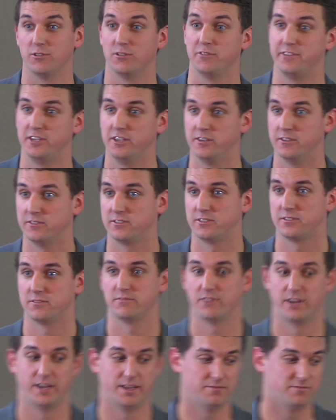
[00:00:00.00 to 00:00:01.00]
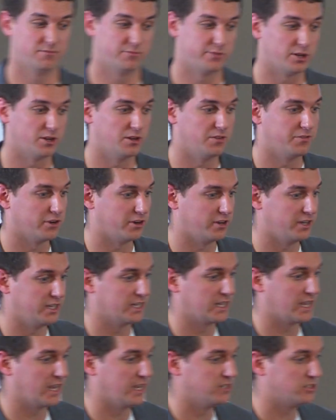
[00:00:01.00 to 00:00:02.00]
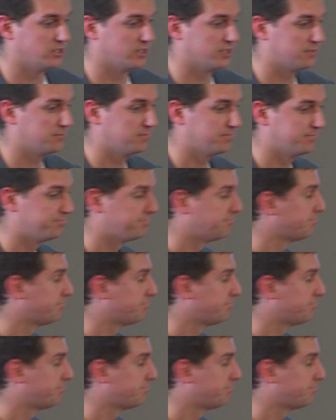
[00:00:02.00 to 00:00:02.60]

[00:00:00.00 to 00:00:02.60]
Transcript: better reviews, right? Very, very engaging.